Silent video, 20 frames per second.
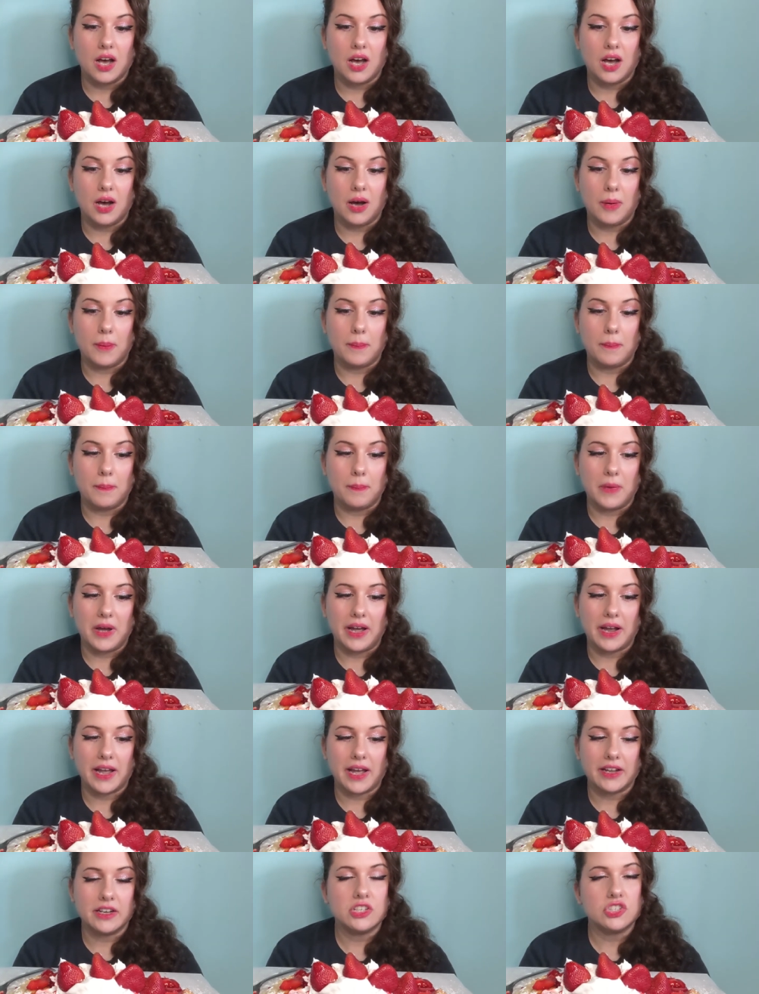Um, I
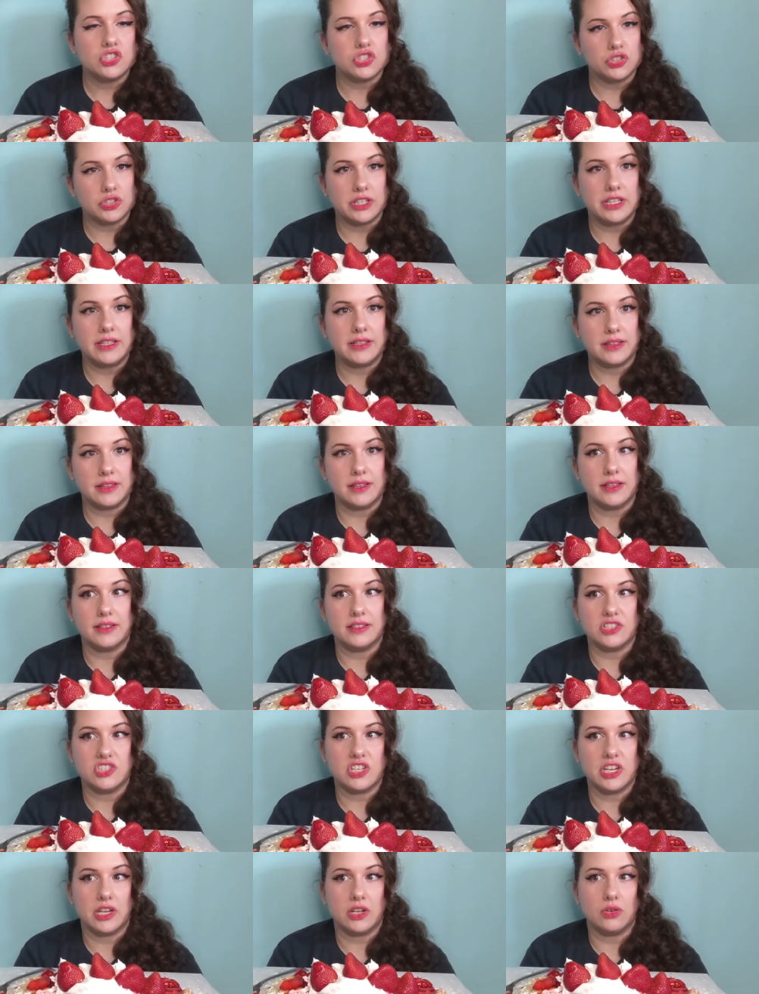kind of treat
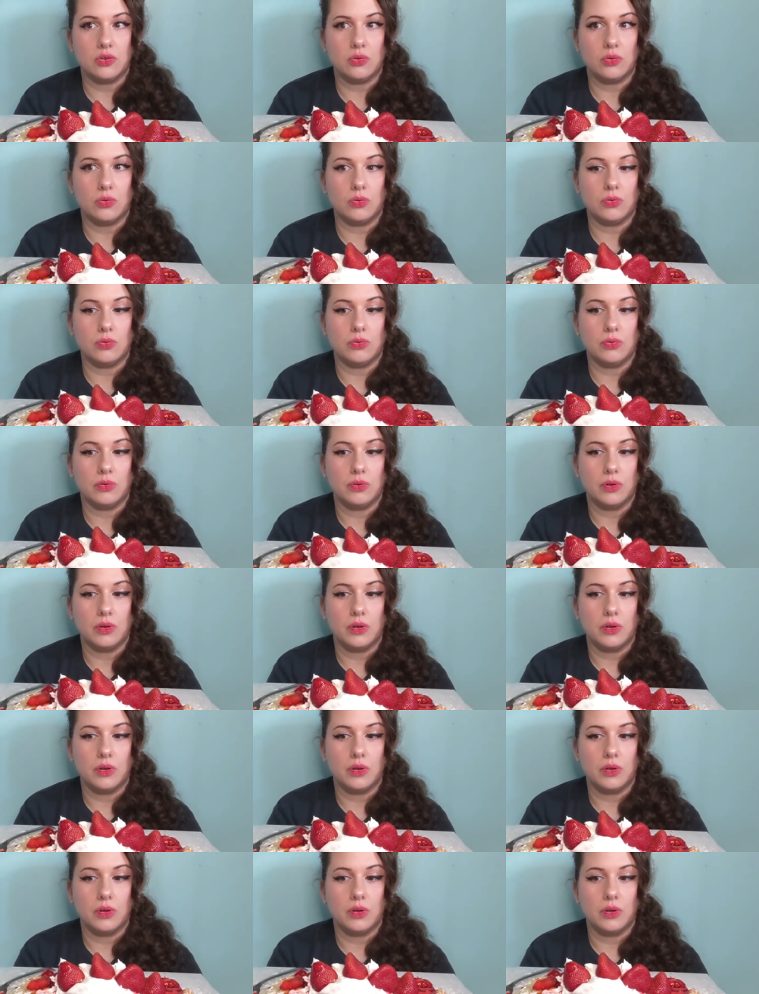this channel